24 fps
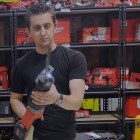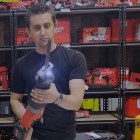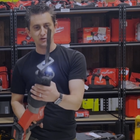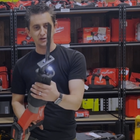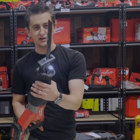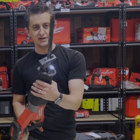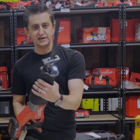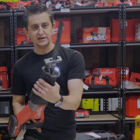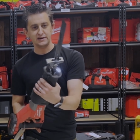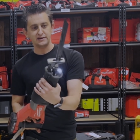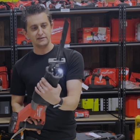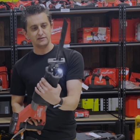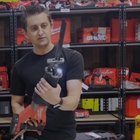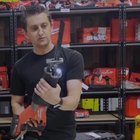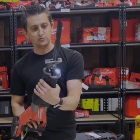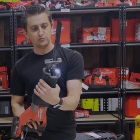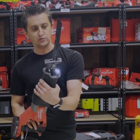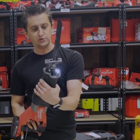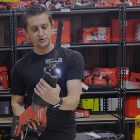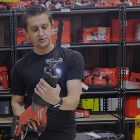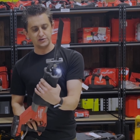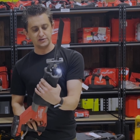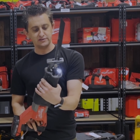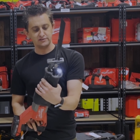blade and a
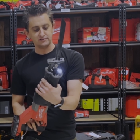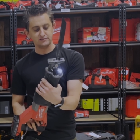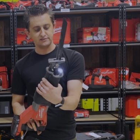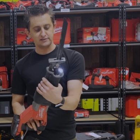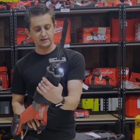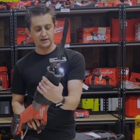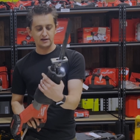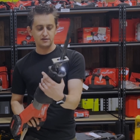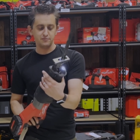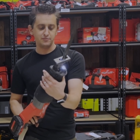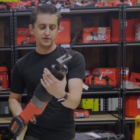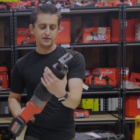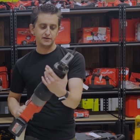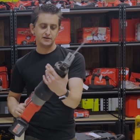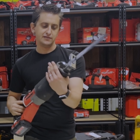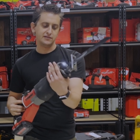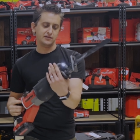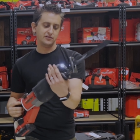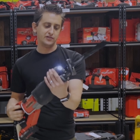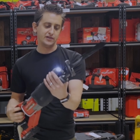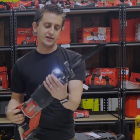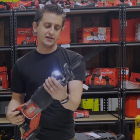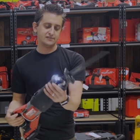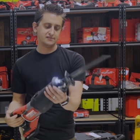wood instead, but
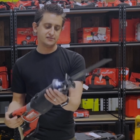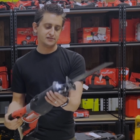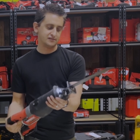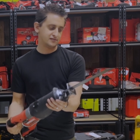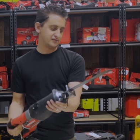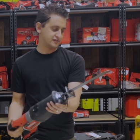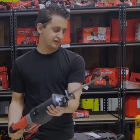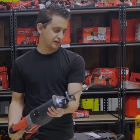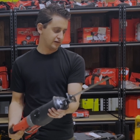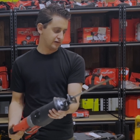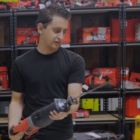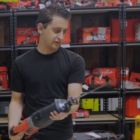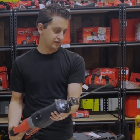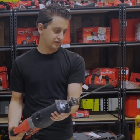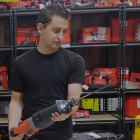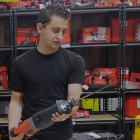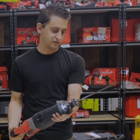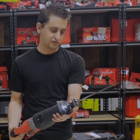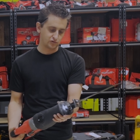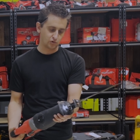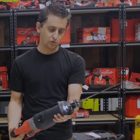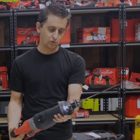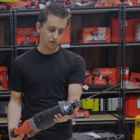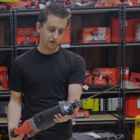nonetheless, it still
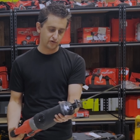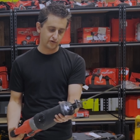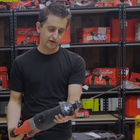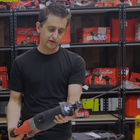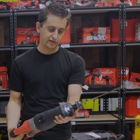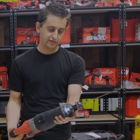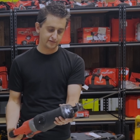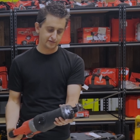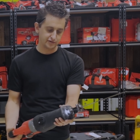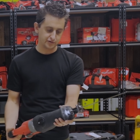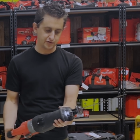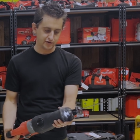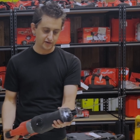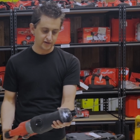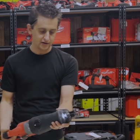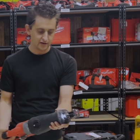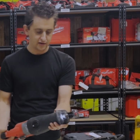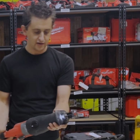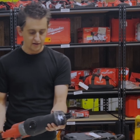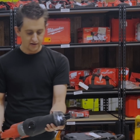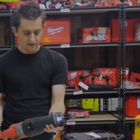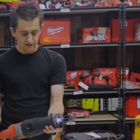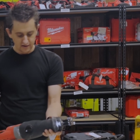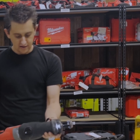tore right through it.
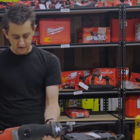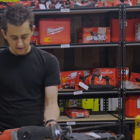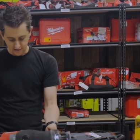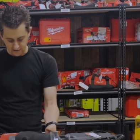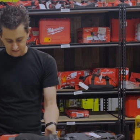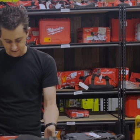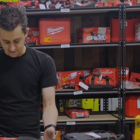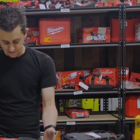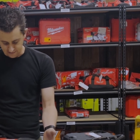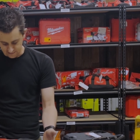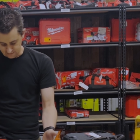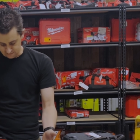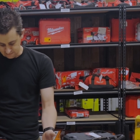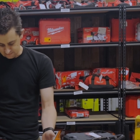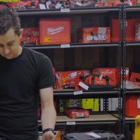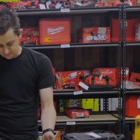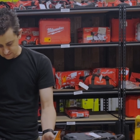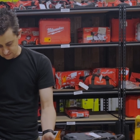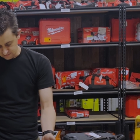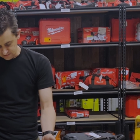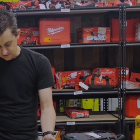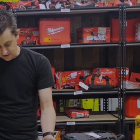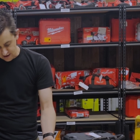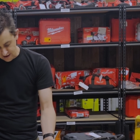And
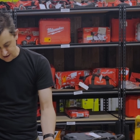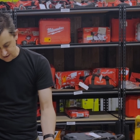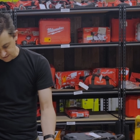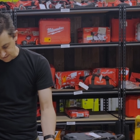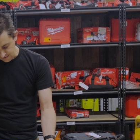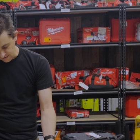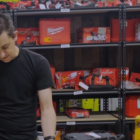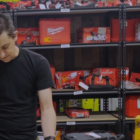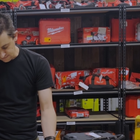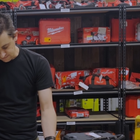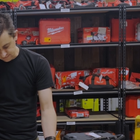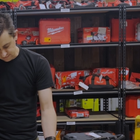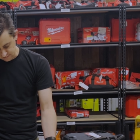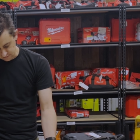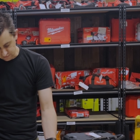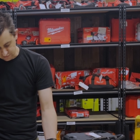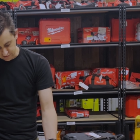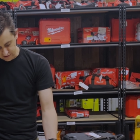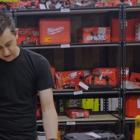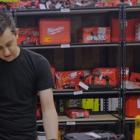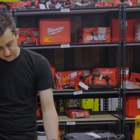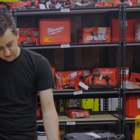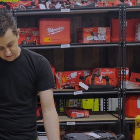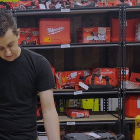yeah, guys, so
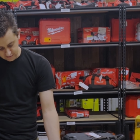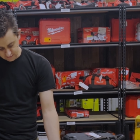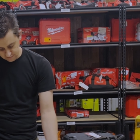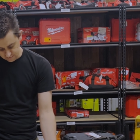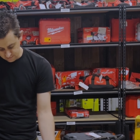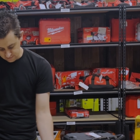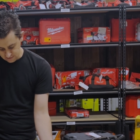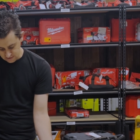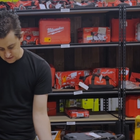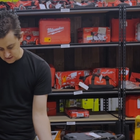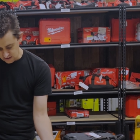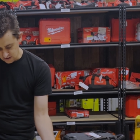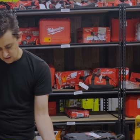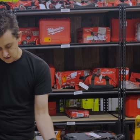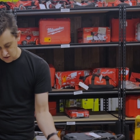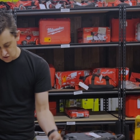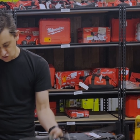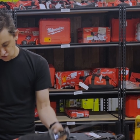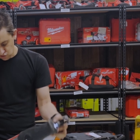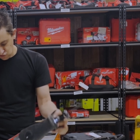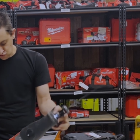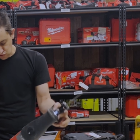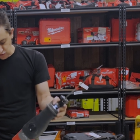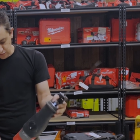that is the
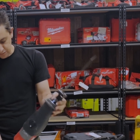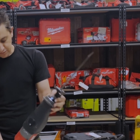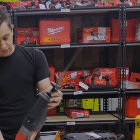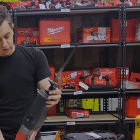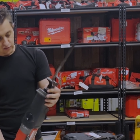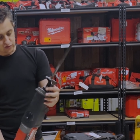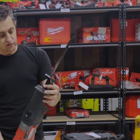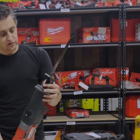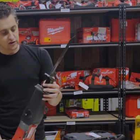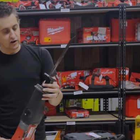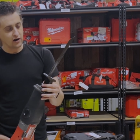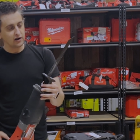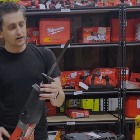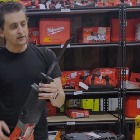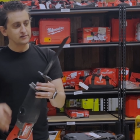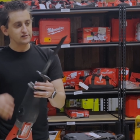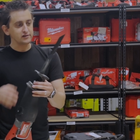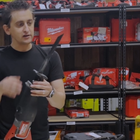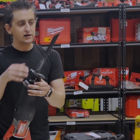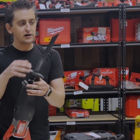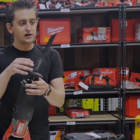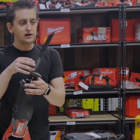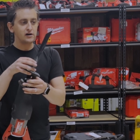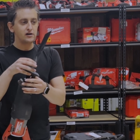Super
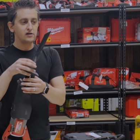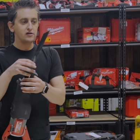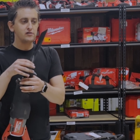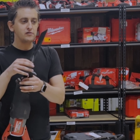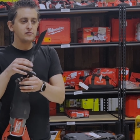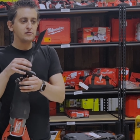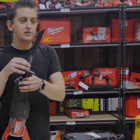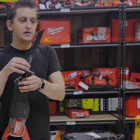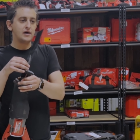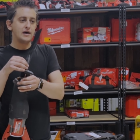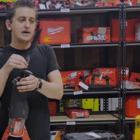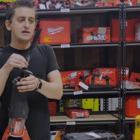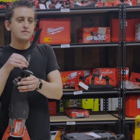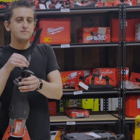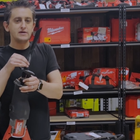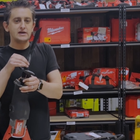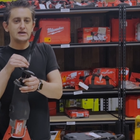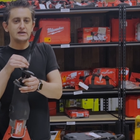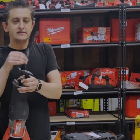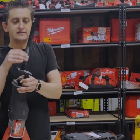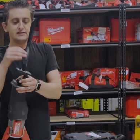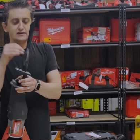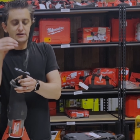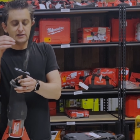Sawzall
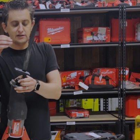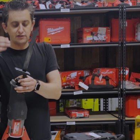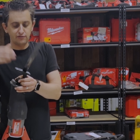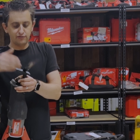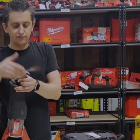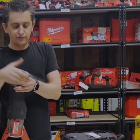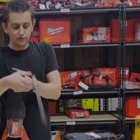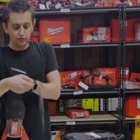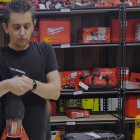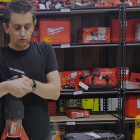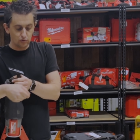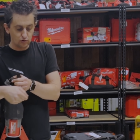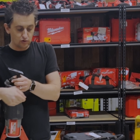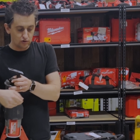M18 Fuel